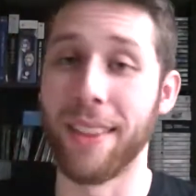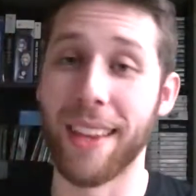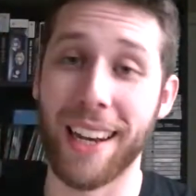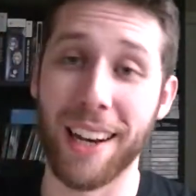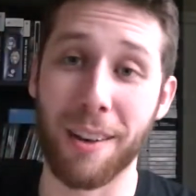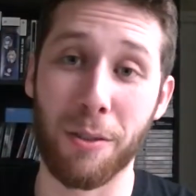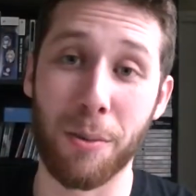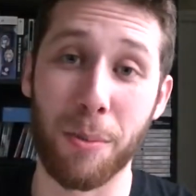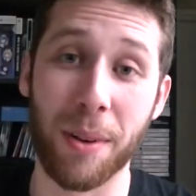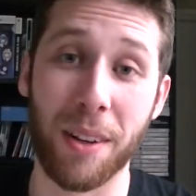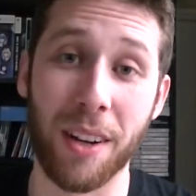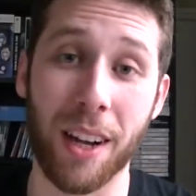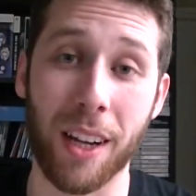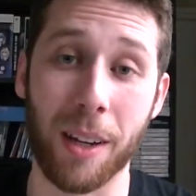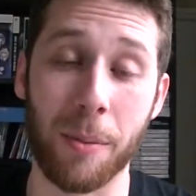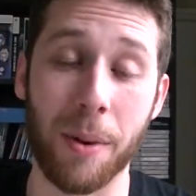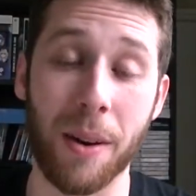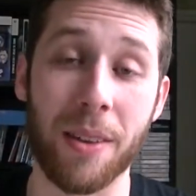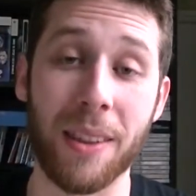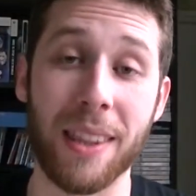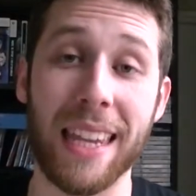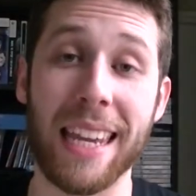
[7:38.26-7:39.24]
that I will be talking
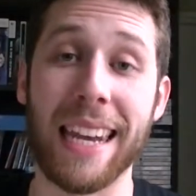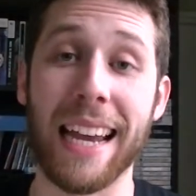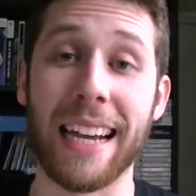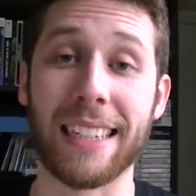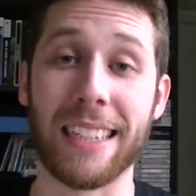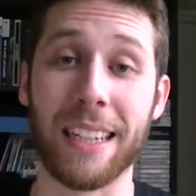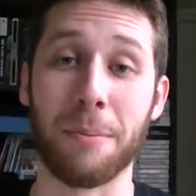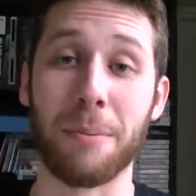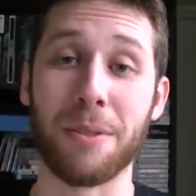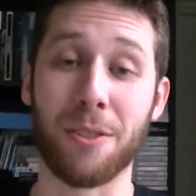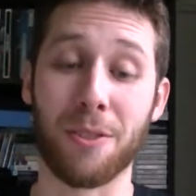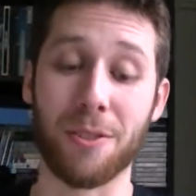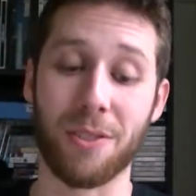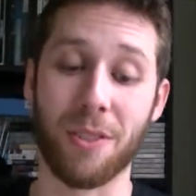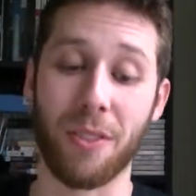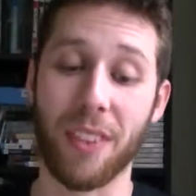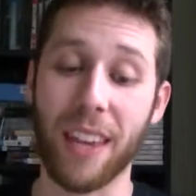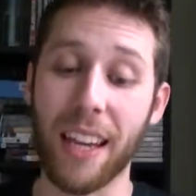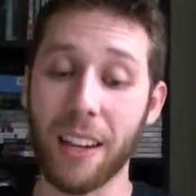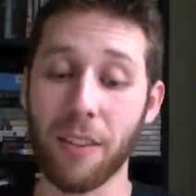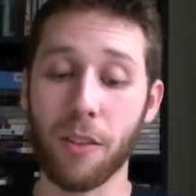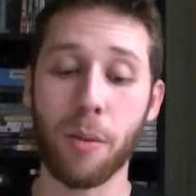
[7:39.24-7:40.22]
about in the next episode. So
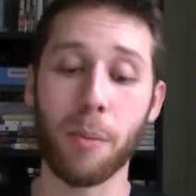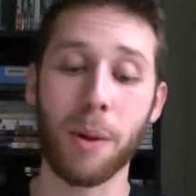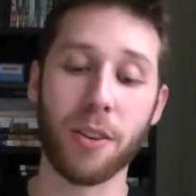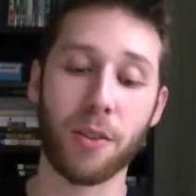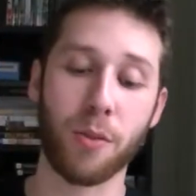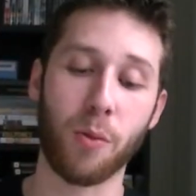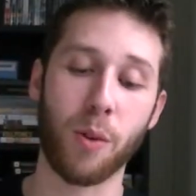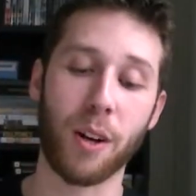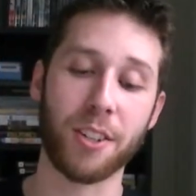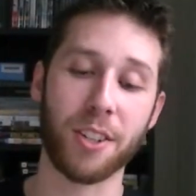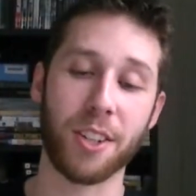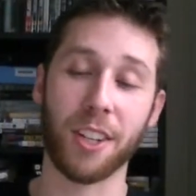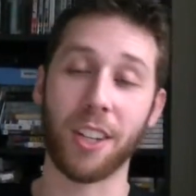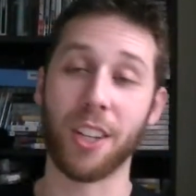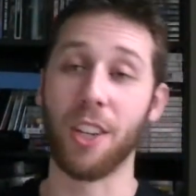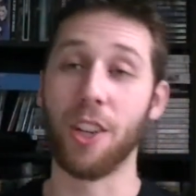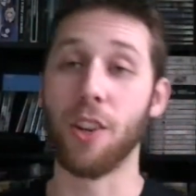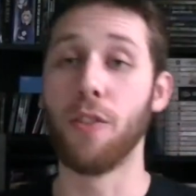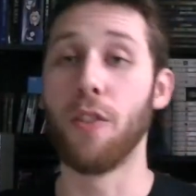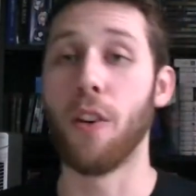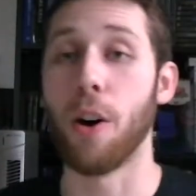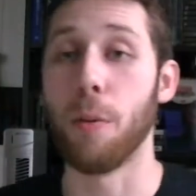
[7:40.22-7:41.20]
thank you very much for watching.
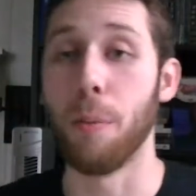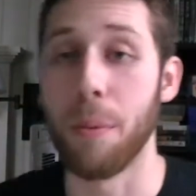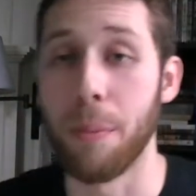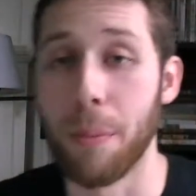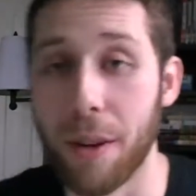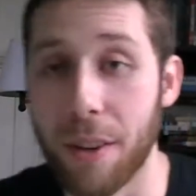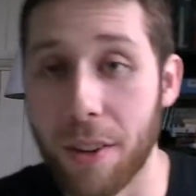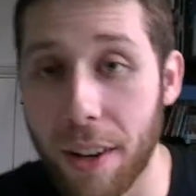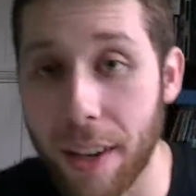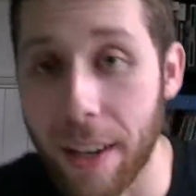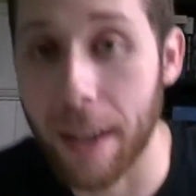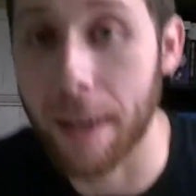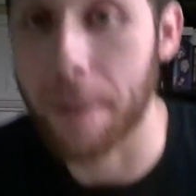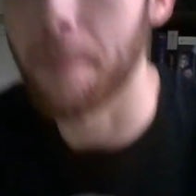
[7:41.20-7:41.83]
You've all been bearded in.